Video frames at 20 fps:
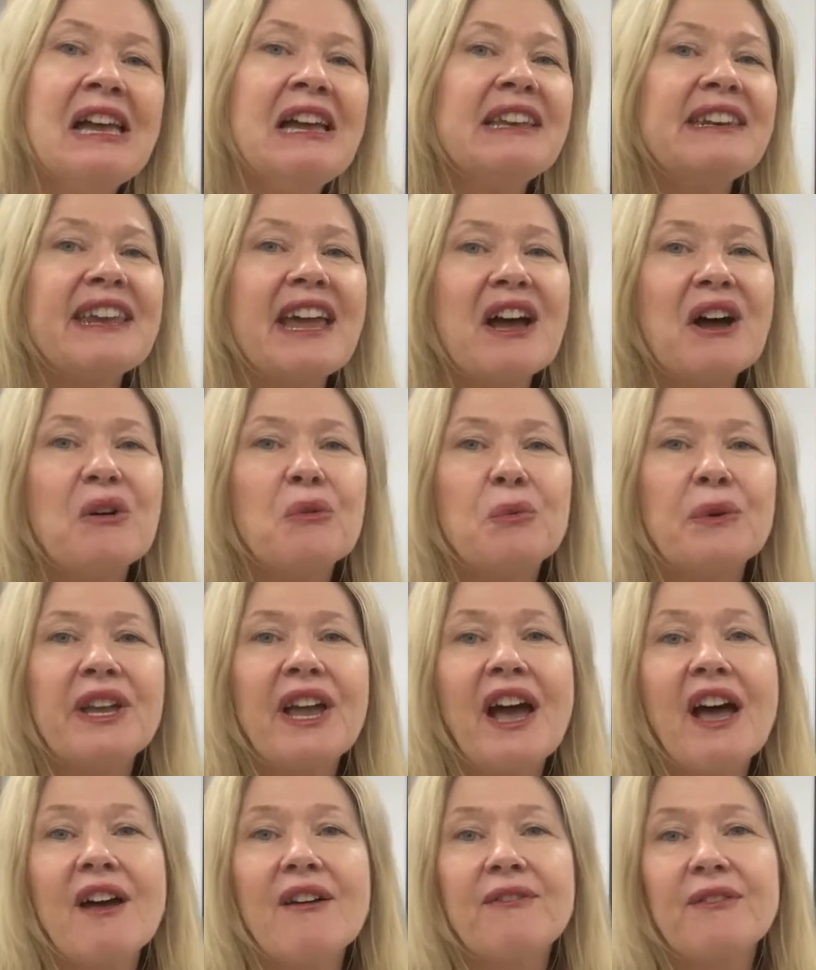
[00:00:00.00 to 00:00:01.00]
Now, we
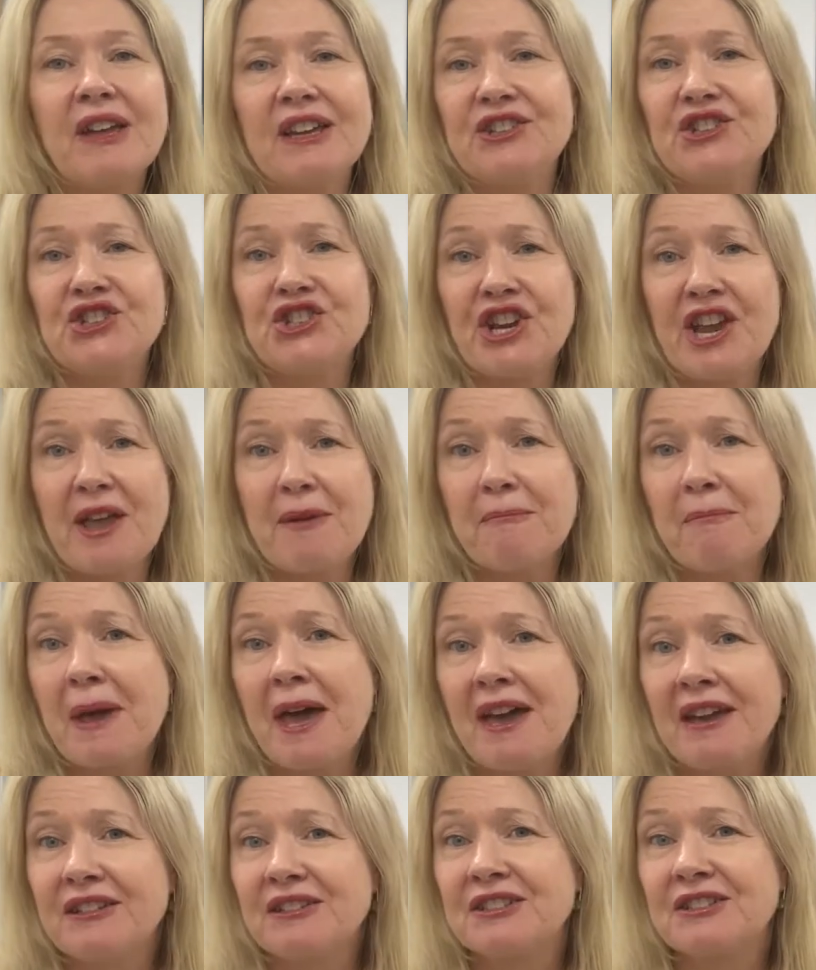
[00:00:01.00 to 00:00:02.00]
have a
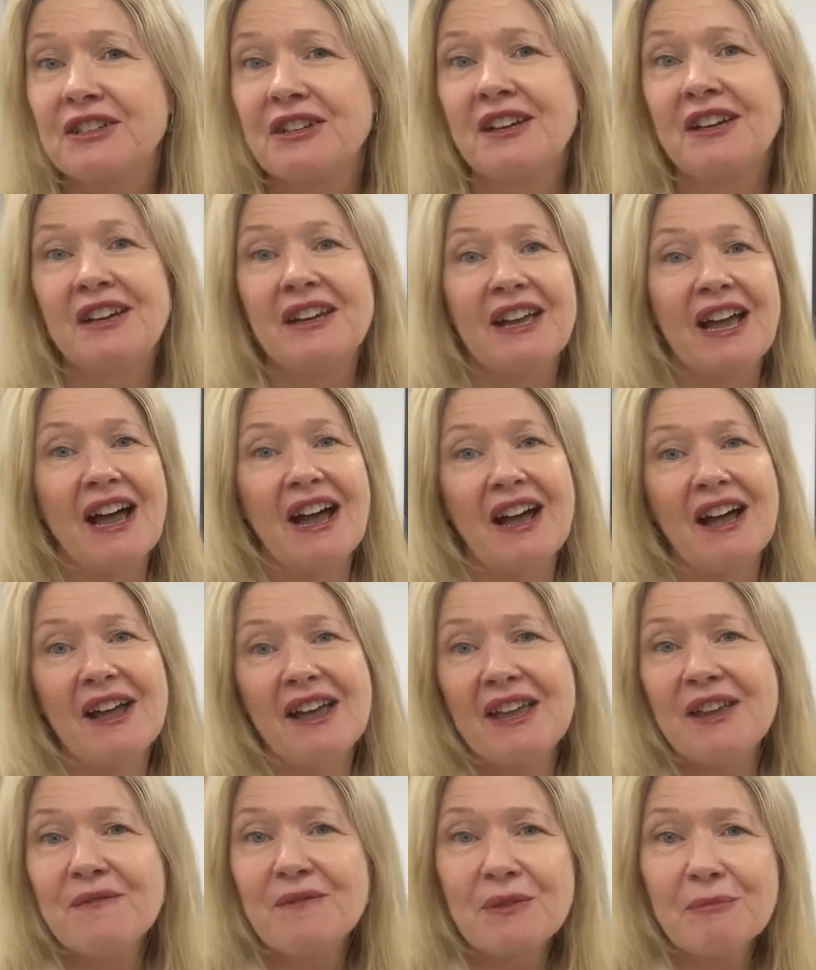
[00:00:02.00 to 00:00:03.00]
jam-packed
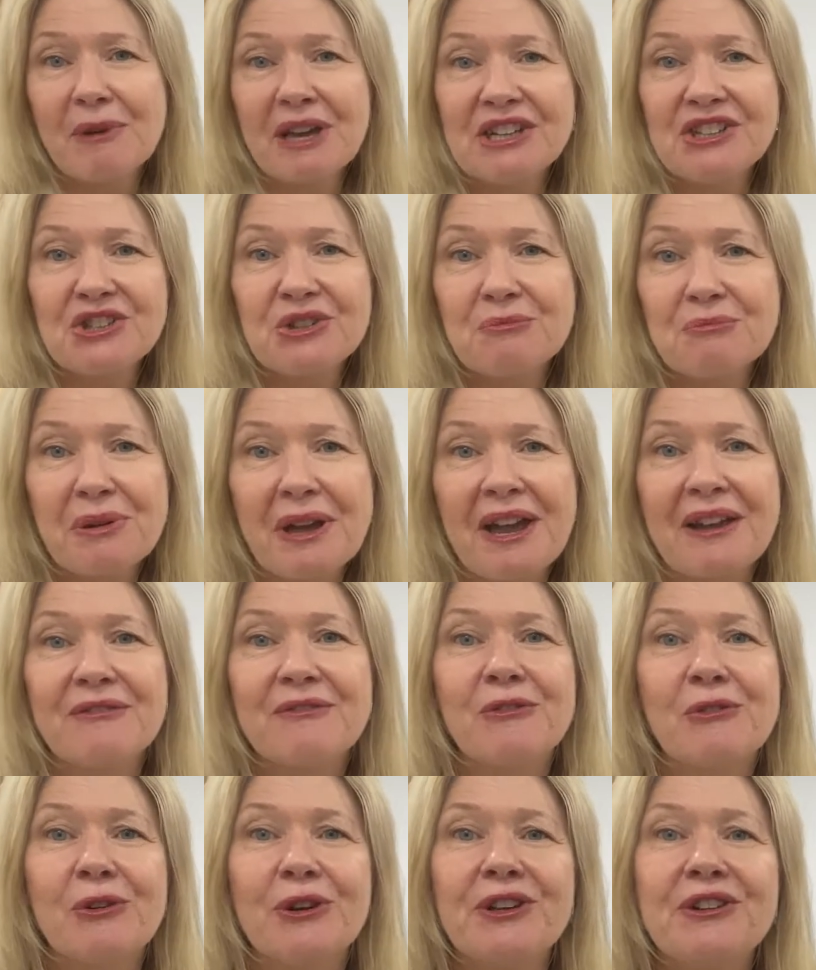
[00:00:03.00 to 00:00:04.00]
information pack
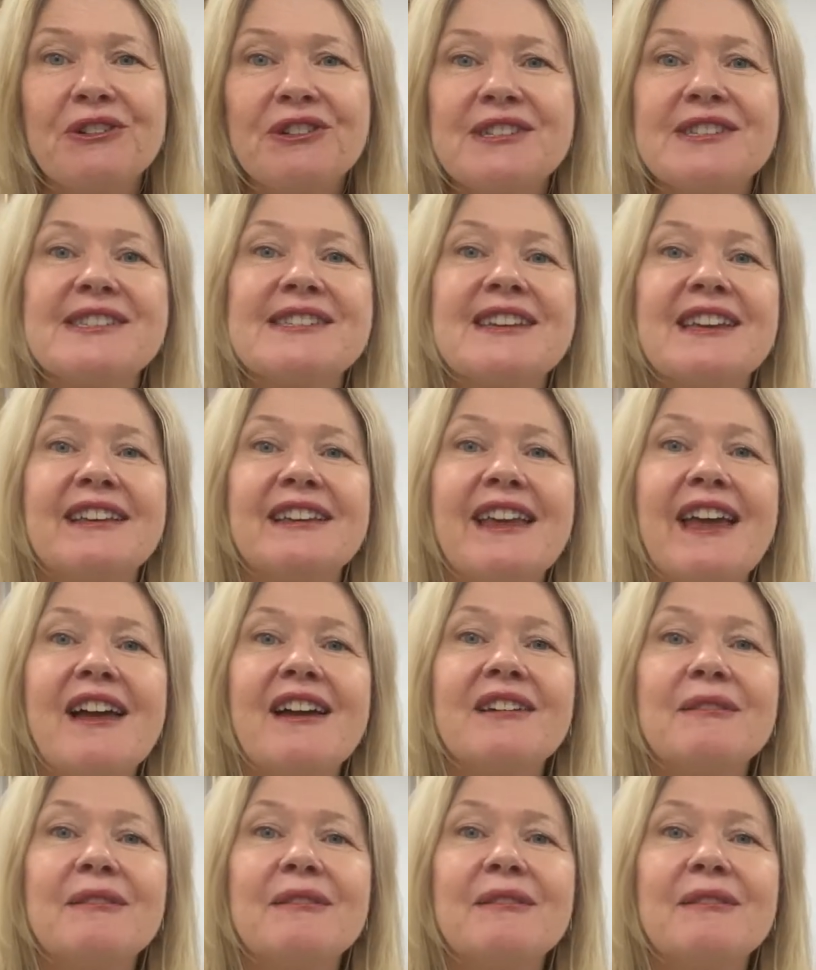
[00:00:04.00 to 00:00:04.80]
for you to send out,